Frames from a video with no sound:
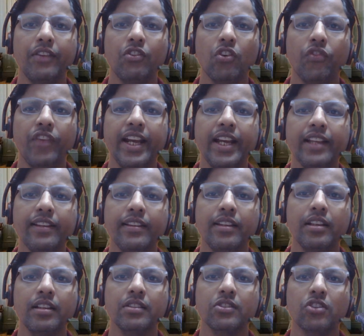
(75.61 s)

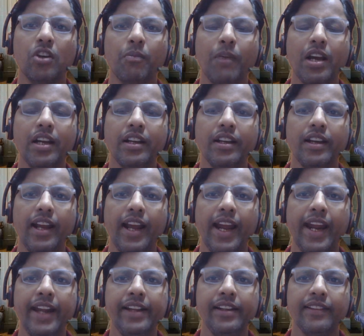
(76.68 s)
esophagus, stomach
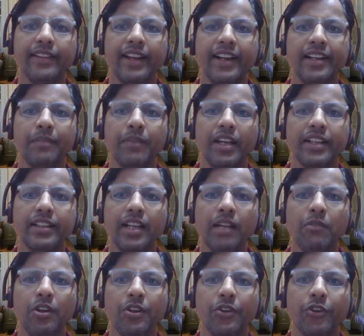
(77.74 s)
and second part
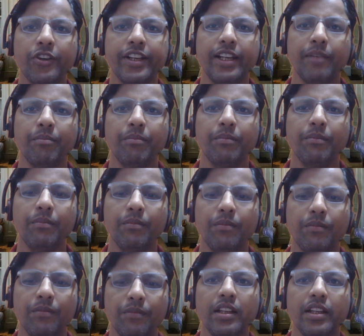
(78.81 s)
of duodenum.
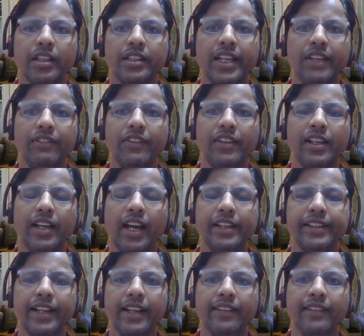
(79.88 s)
Then we will
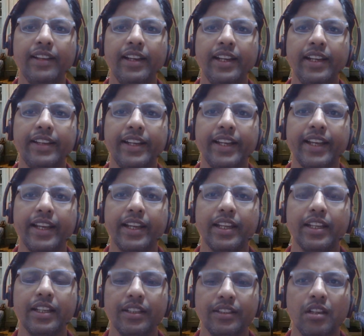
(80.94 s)
call it as EGD.
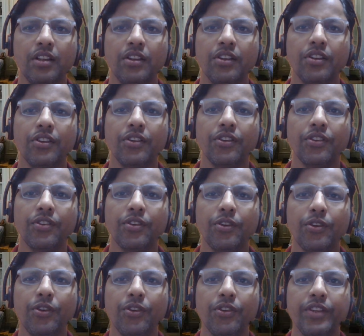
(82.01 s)

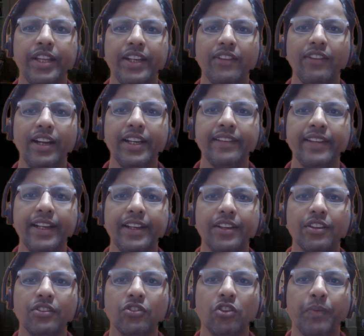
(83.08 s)
So then what is
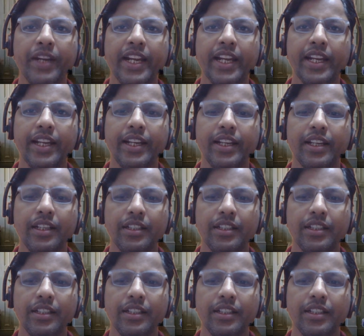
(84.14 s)
enteroscopy?